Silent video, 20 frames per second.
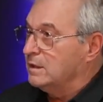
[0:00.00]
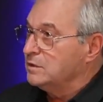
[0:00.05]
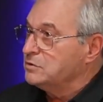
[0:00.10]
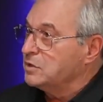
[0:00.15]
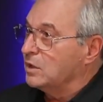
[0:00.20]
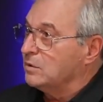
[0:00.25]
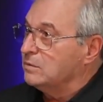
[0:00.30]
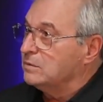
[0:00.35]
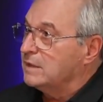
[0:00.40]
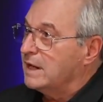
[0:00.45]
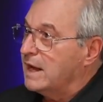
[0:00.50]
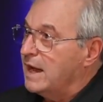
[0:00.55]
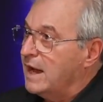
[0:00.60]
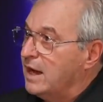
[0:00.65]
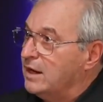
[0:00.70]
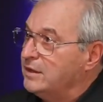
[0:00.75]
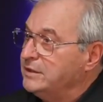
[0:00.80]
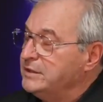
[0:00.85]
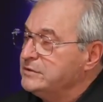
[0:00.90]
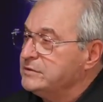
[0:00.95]
So
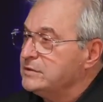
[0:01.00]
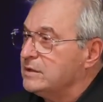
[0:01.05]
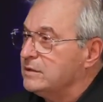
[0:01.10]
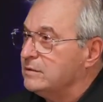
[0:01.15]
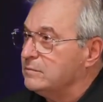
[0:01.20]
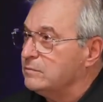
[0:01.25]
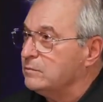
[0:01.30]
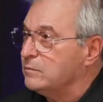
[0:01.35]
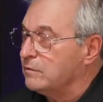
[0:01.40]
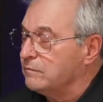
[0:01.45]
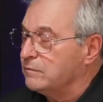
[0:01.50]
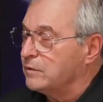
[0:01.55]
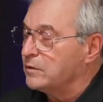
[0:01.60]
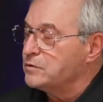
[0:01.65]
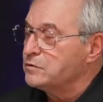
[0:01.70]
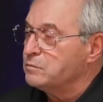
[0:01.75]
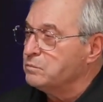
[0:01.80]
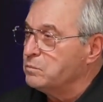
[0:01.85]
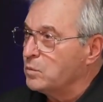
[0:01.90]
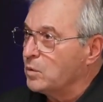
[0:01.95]
how does a
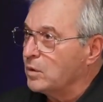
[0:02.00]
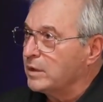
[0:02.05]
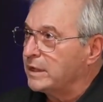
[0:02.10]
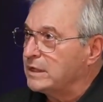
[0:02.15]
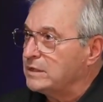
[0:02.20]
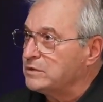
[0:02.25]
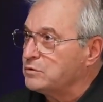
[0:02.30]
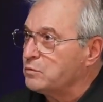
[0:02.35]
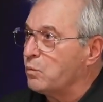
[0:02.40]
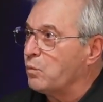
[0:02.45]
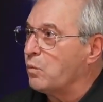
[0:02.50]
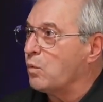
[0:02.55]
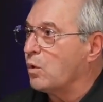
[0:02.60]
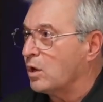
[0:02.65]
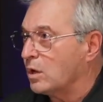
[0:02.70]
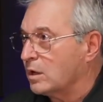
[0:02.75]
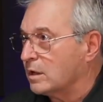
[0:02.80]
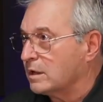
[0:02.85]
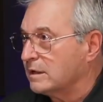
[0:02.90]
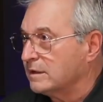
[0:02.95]
reverse mortgage
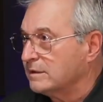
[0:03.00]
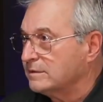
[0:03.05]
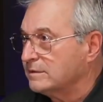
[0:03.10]
work?